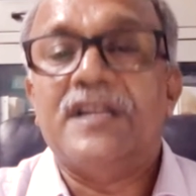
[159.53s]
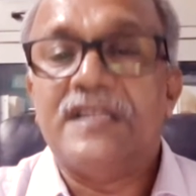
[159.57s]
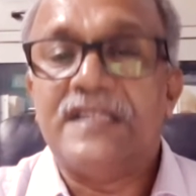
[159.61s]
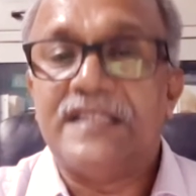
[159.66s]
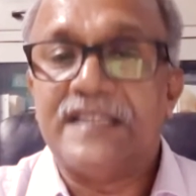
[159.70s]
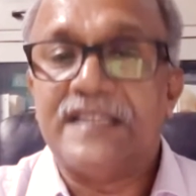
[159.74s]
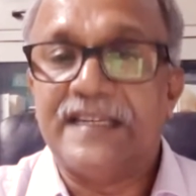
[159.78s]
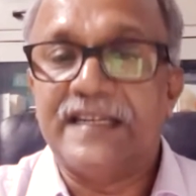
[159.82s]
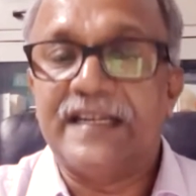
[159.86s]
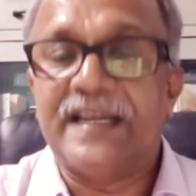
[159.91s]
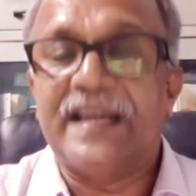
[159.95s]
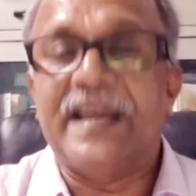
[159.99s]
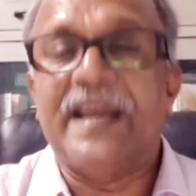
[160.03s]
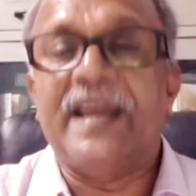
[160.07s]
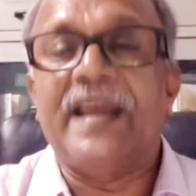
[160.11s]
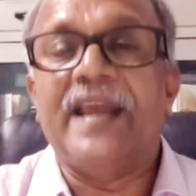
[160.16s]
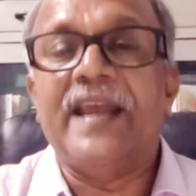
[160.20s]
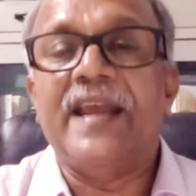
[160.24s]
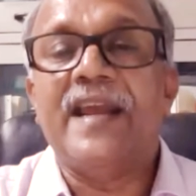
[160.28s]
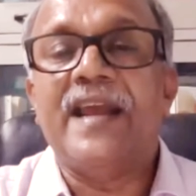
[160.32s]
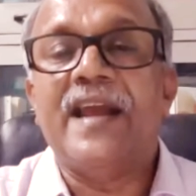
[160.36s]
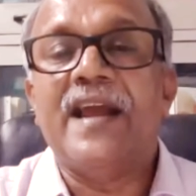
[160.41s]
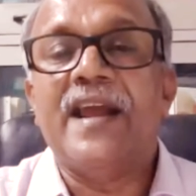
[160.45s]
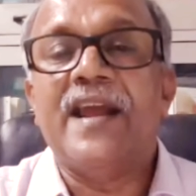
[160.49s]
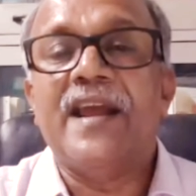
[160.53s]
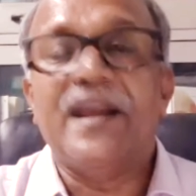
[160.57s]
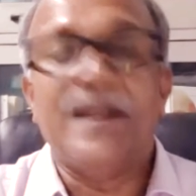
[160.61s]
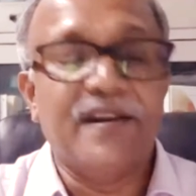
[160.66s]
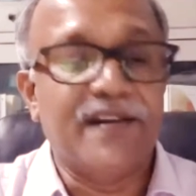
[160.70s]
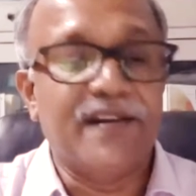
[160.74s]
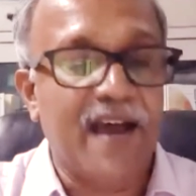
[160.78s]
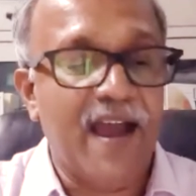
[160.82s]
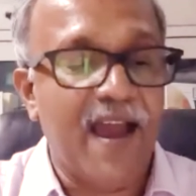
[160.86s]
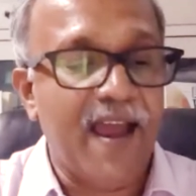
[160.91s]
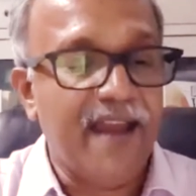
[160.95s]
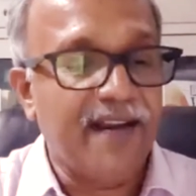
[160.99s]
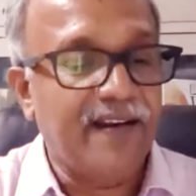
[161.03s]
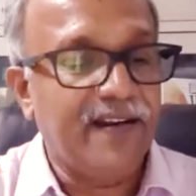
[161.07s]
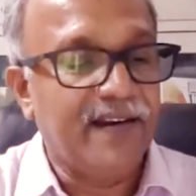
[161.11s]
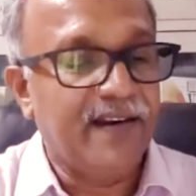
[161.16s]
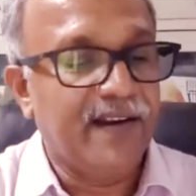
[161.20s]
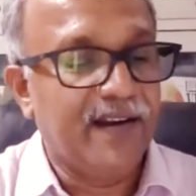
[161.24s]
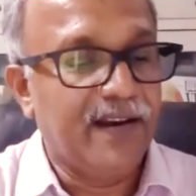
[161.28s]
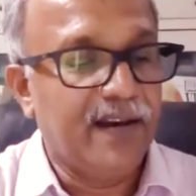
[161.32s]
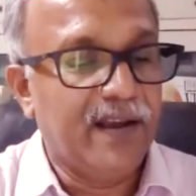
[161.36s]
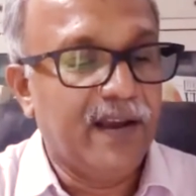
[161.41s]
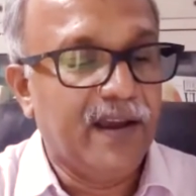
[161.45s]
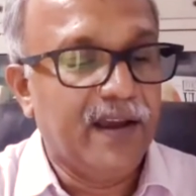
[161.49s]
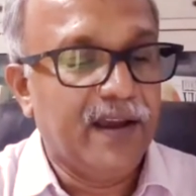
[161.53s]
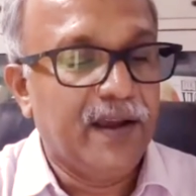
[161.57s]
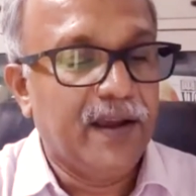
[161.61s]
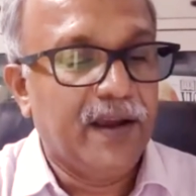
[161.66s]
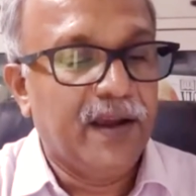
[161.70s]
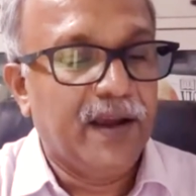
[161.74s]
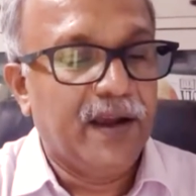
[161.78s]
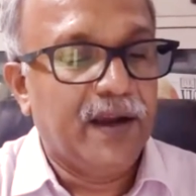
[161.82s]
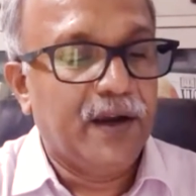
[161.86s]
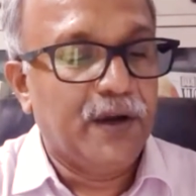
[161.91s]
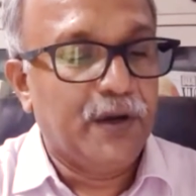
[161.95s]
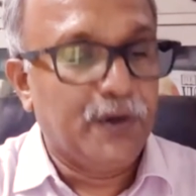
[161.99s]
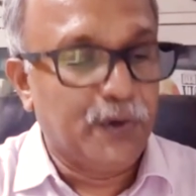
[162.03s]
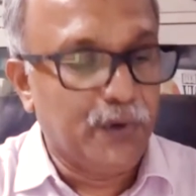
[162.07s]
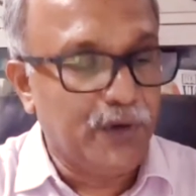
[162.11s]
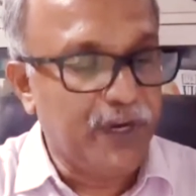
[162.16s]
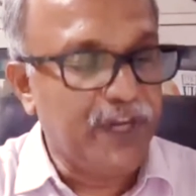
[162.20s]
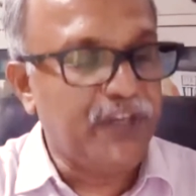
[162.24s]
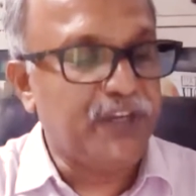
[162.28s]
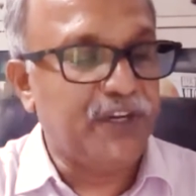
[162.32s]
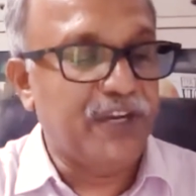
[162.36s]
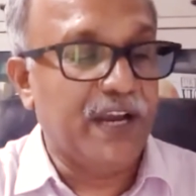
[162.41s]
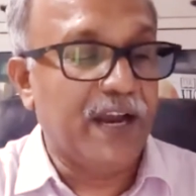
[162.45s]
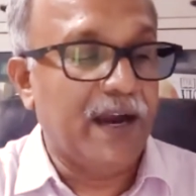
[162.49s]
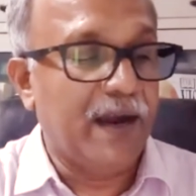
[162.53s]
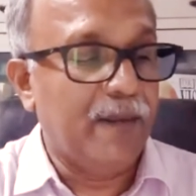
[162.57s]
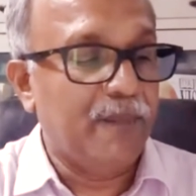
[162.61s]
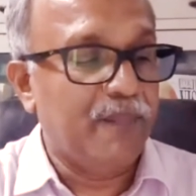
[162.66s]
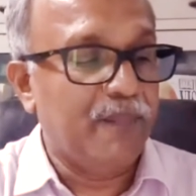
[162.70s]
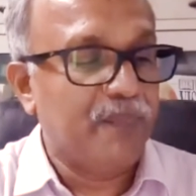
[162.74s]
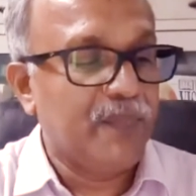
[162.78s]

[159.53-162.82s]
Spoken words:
Turkey, Iran, Tunisia,